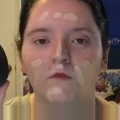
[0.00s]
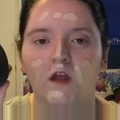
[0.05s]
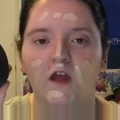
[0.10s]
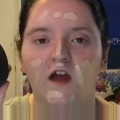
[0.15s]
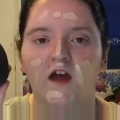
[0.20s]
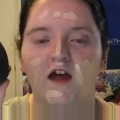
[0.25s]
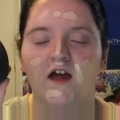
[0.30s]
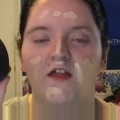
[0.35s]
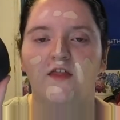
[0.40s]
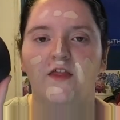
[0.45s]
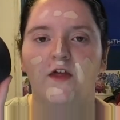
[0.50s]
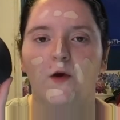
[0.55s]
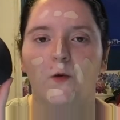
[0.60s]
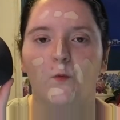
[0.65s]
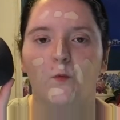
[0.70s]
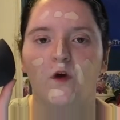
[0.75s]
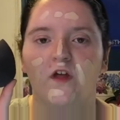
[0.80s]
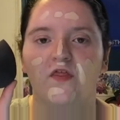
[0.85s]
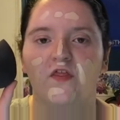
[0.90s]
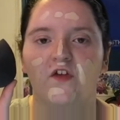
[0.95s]
And then
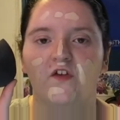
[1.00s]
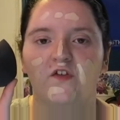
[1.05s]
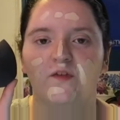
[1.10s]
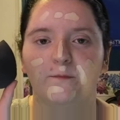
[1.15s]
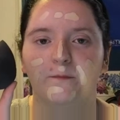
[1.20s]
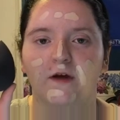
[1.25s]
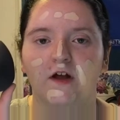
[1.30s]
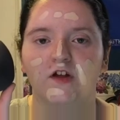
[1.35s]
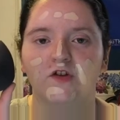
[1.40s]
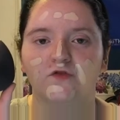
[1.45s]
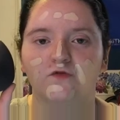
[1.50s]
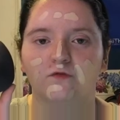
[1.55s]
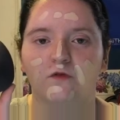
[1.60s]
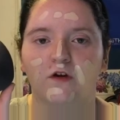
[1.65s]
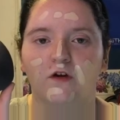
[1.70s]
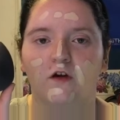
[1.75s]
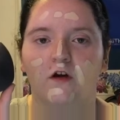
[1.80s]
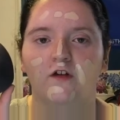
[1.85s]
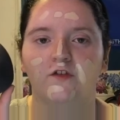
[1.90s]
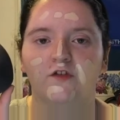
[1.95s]
with the sponge, we're
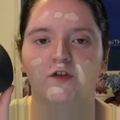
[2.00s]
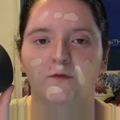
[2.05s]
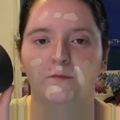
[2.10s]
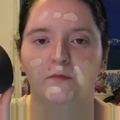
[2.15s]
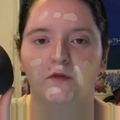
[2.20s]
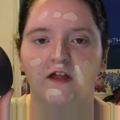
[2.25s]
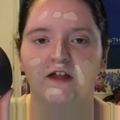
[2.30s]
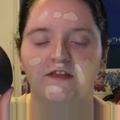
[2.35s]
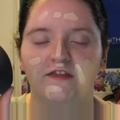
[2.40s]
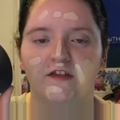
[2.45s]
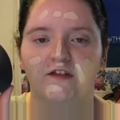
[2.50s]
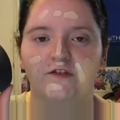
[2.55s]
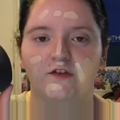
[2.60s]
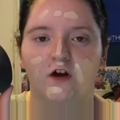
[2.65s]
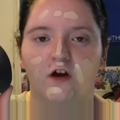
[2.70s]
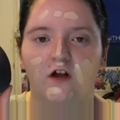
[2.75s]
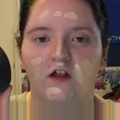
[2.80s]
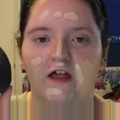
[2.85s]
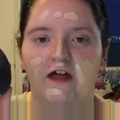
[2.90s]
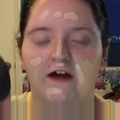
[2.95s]
going to blend this
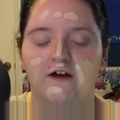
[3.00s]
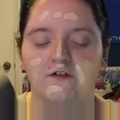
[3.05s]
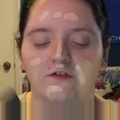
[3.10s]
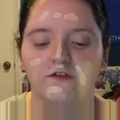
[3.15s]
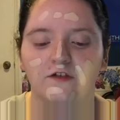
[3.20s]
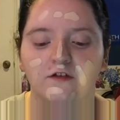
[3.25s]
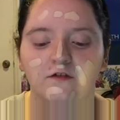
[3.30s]
all out.